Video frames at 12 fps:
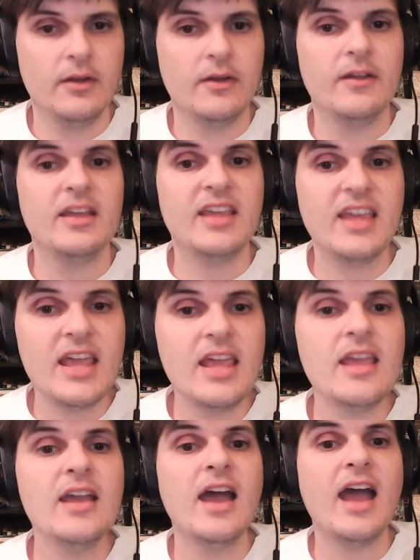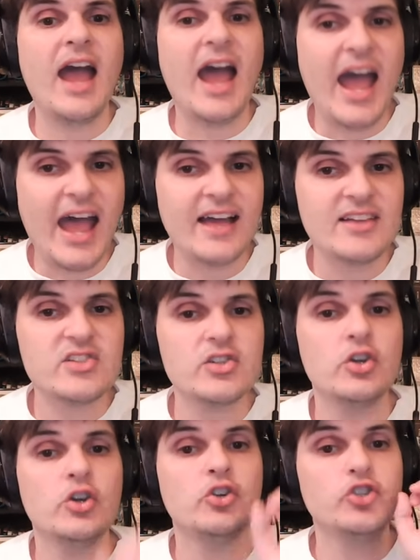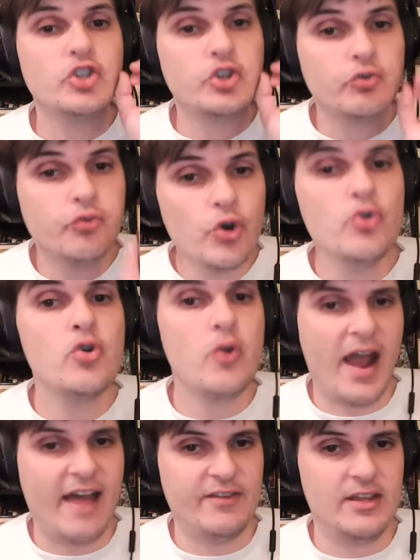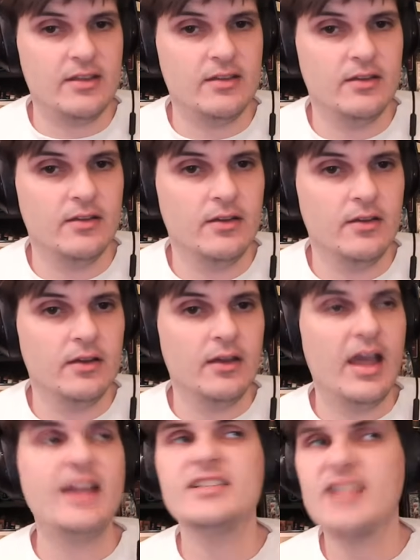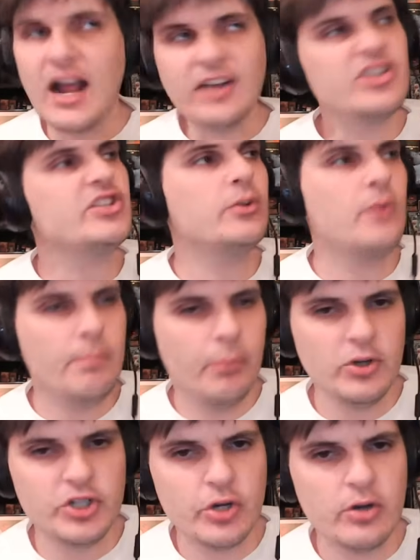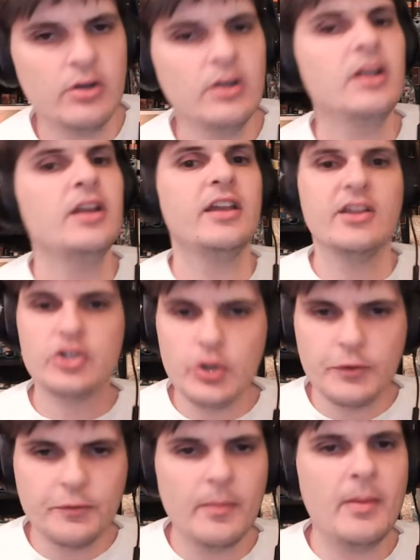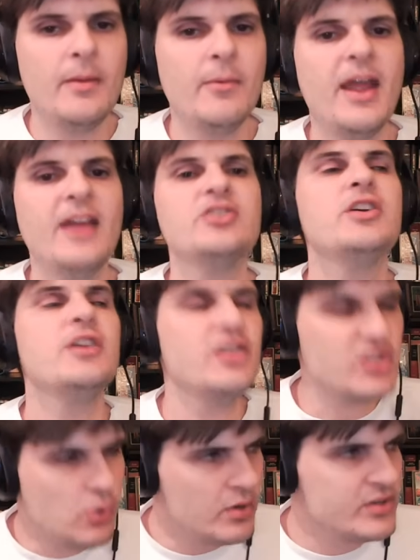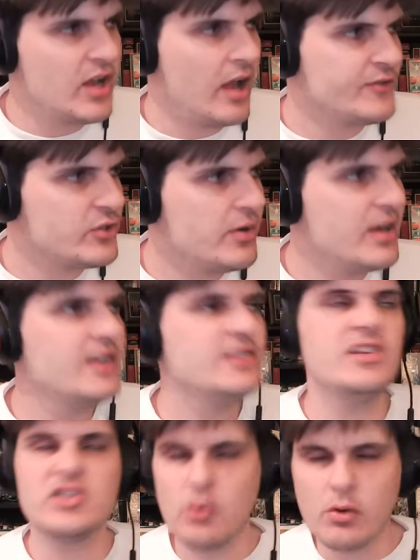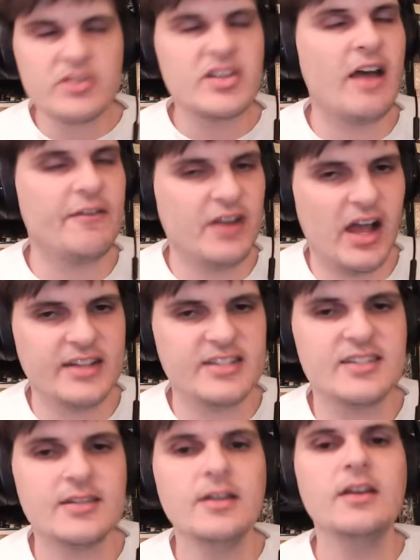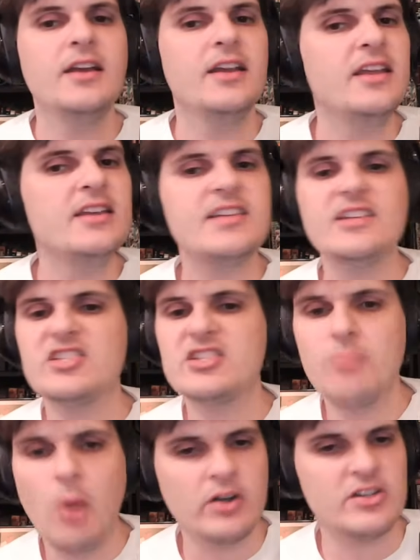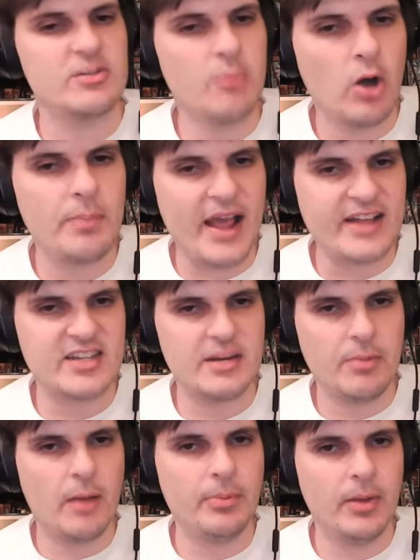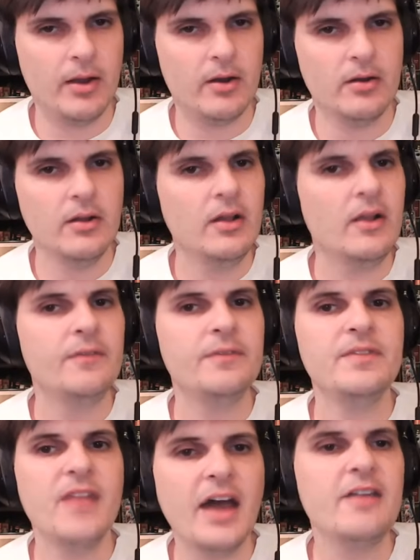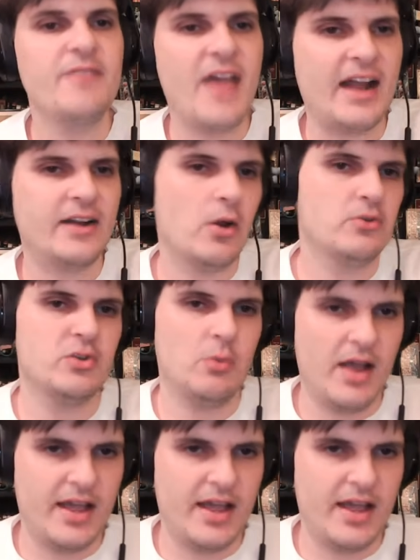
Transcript: He has true gravity. And he's not just a three point shooter. He can shoot from the mid range. He scores off screens. He scores off cuts. He is a smart, smart basketball player. None of that goes away.